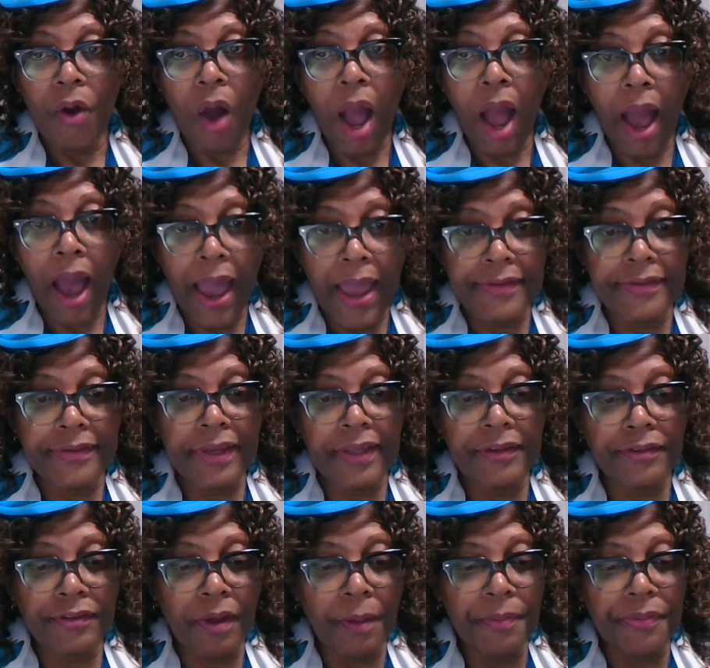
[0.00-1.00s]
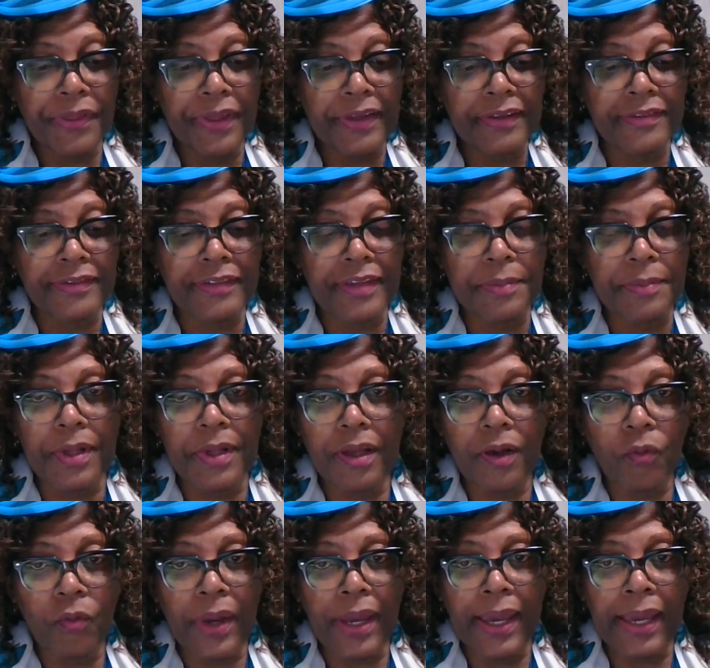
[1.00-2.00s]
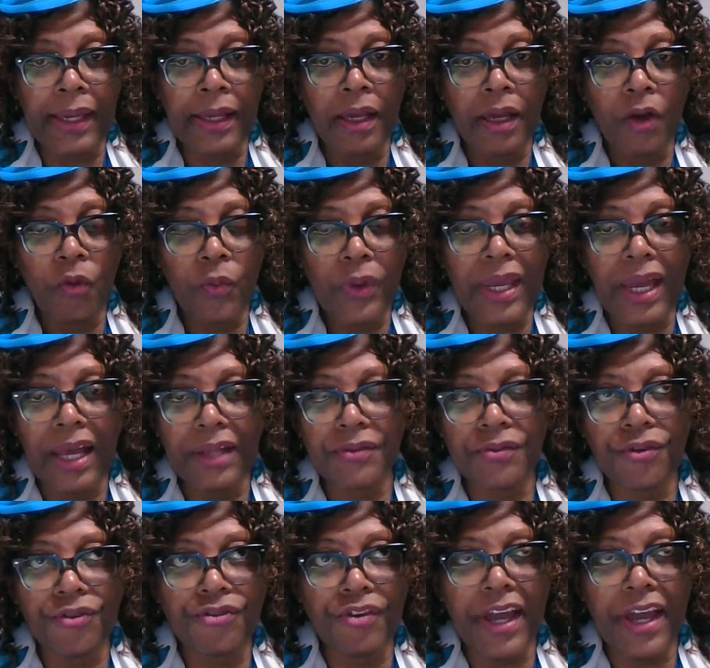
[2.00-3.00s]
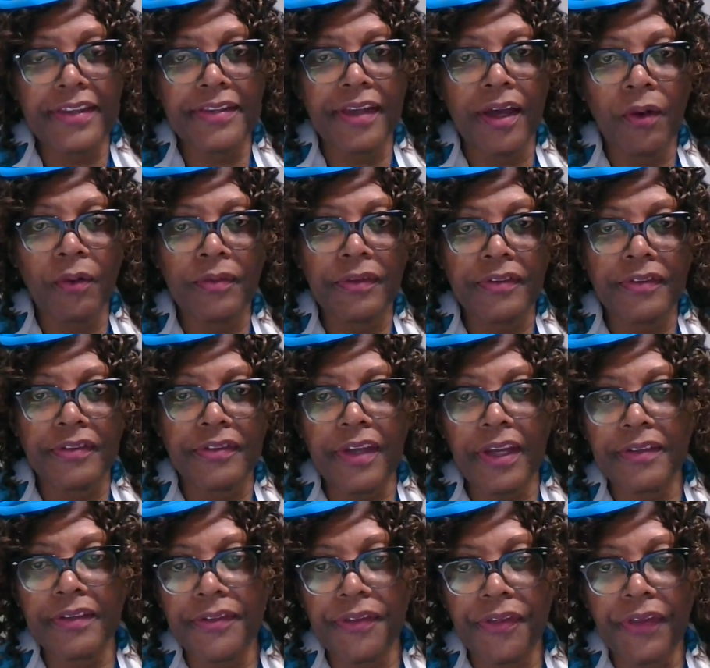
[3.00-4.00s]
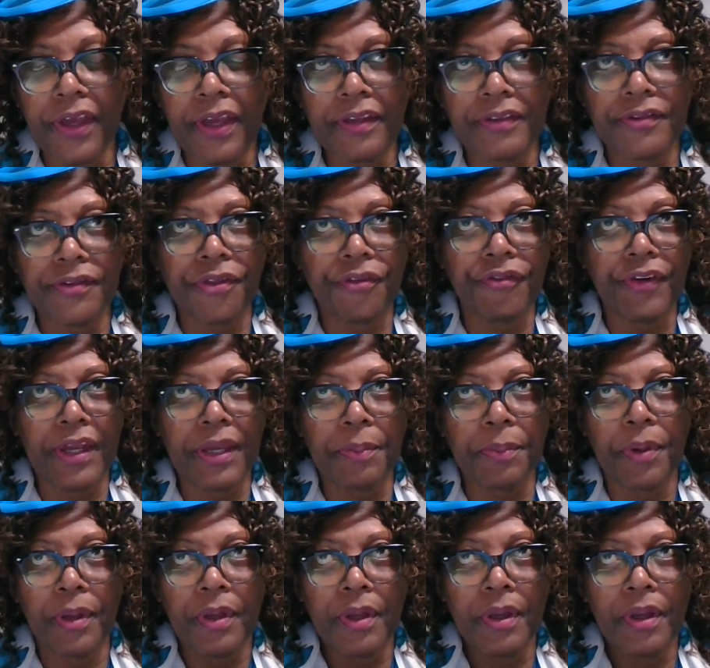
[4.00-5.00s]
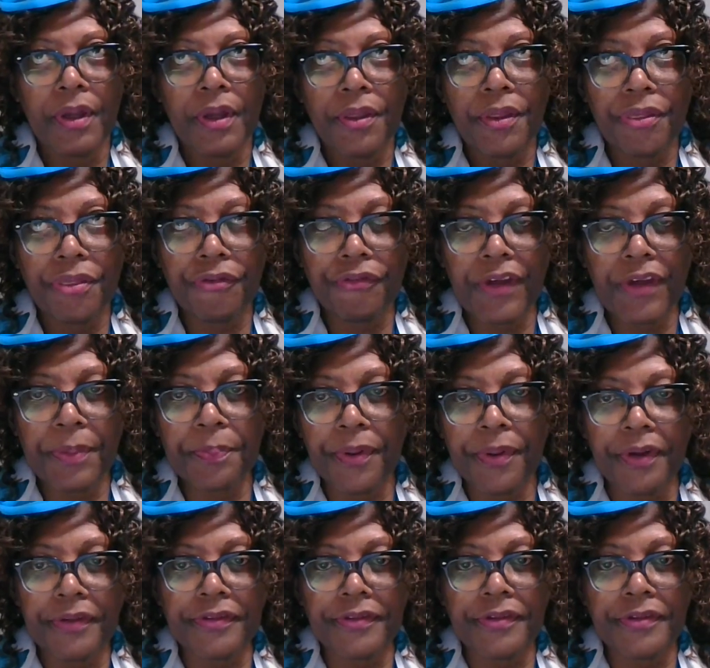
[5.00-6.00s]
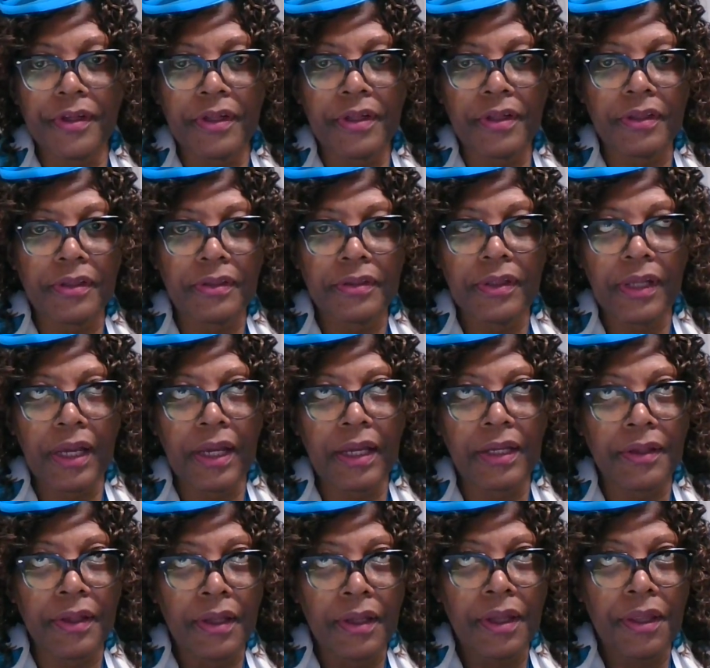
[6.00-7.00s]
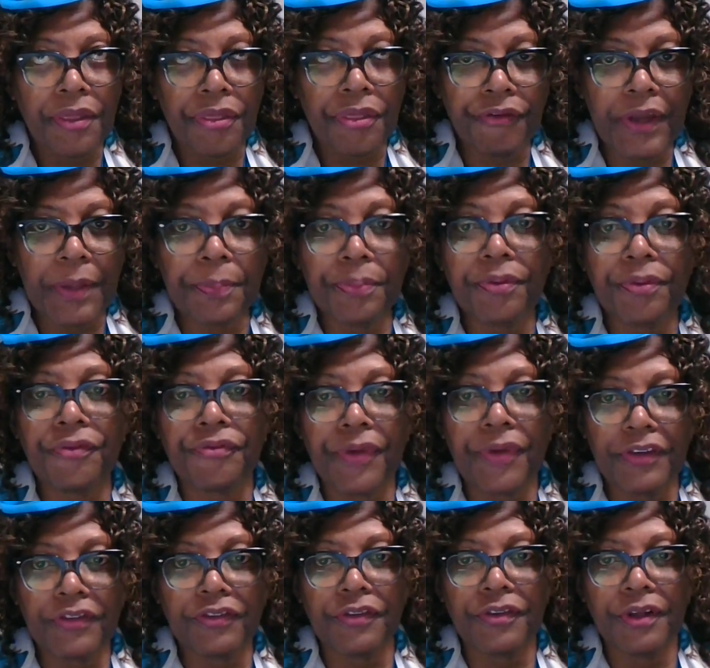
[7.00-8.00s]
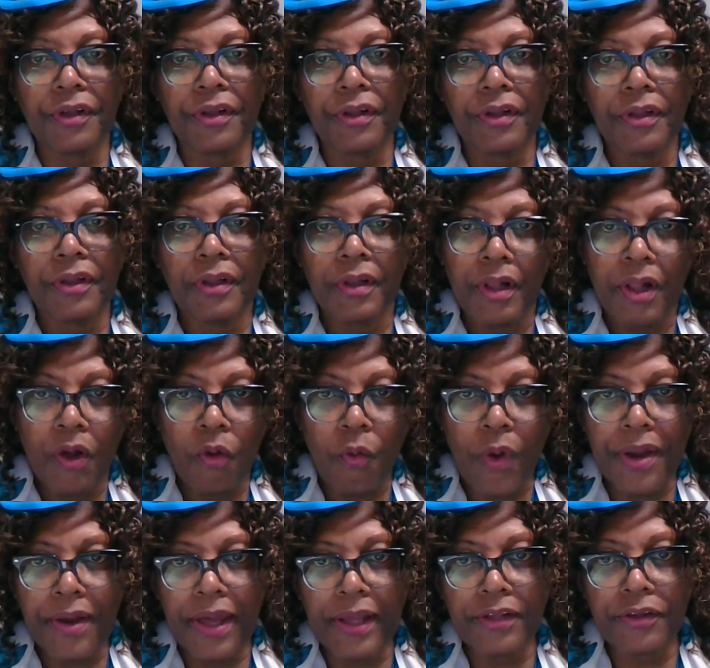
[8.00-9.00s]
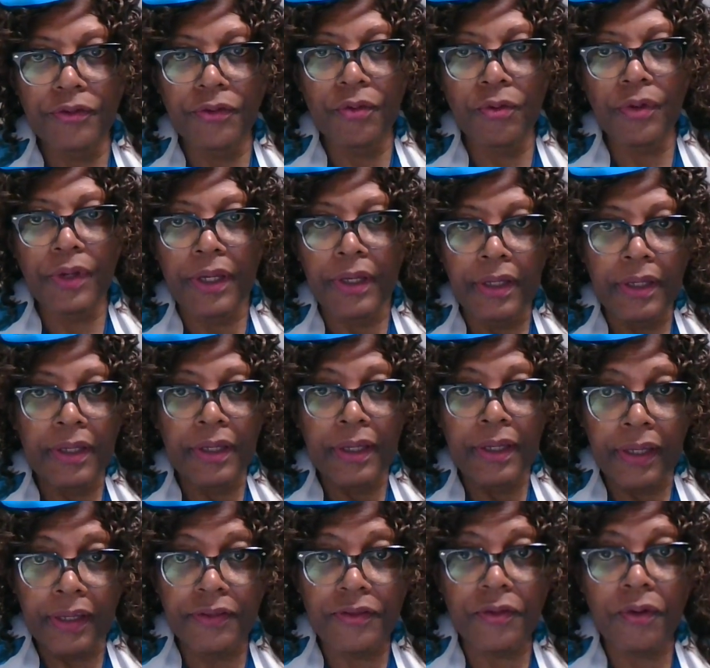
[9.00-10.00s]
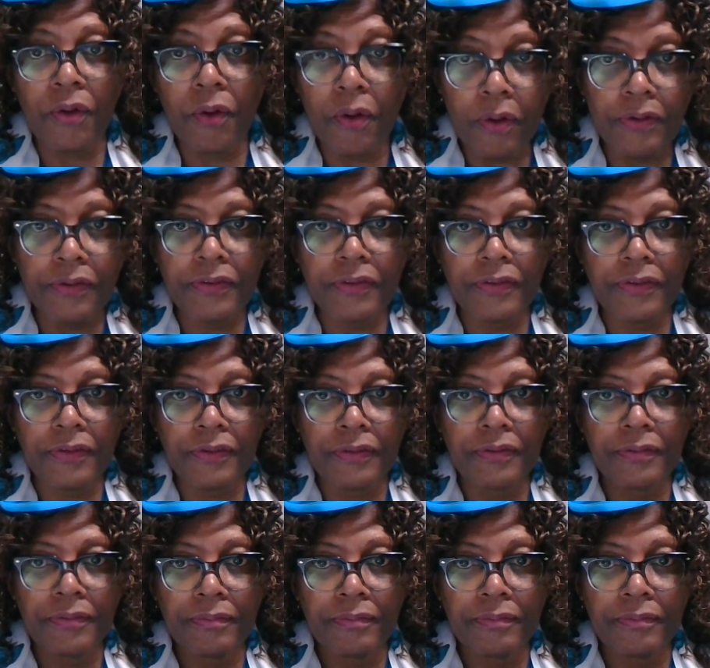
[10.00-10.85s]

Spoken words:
I did something similar where we had to write down 6 things, three personal and 3 professional, when I took his course,